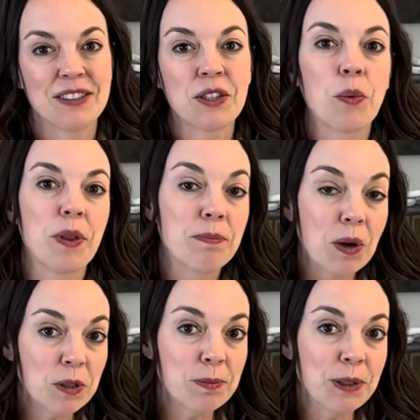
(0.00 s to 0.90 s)
So with
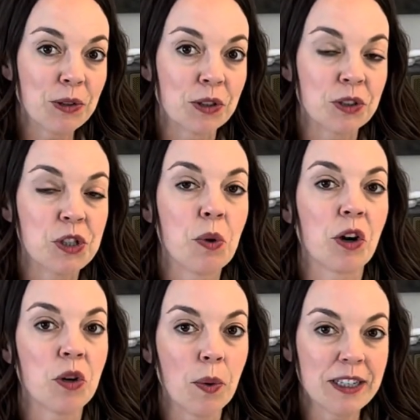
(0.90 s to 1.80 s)
most builders, you are
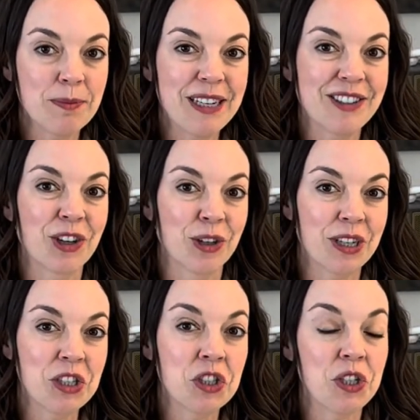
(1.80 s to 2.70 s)
going to be
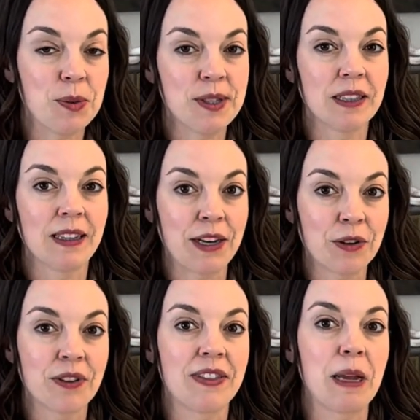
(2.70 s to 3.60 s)
encouraged to use the
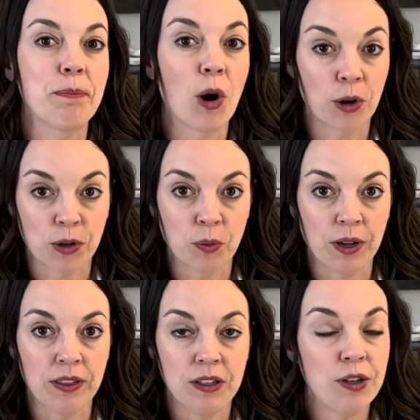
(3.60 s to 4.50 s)
lender that they partner
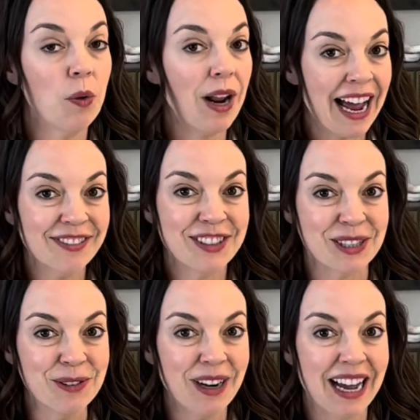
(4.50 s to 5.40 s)
with. You don't have
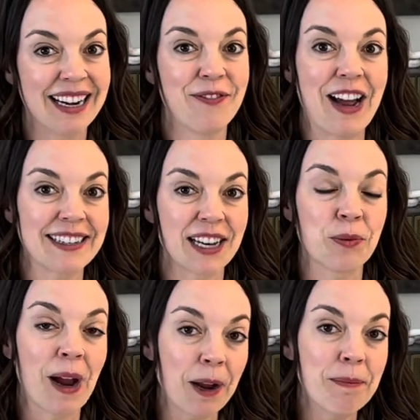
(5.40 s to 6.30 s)
to. In fact, I
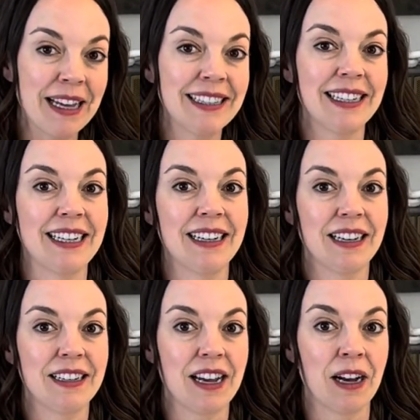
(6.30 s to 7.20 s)
recommend getting
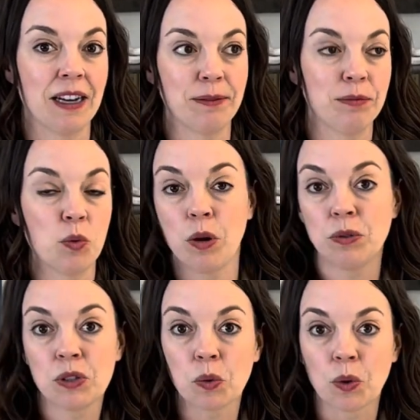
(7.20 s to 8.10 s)

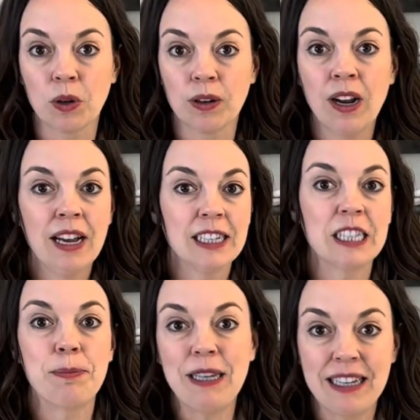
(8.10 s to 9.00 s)
quotes or
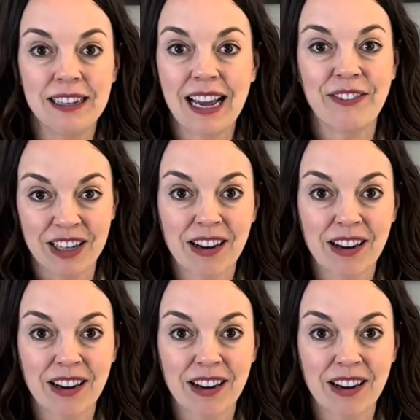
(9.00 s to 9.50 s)
having a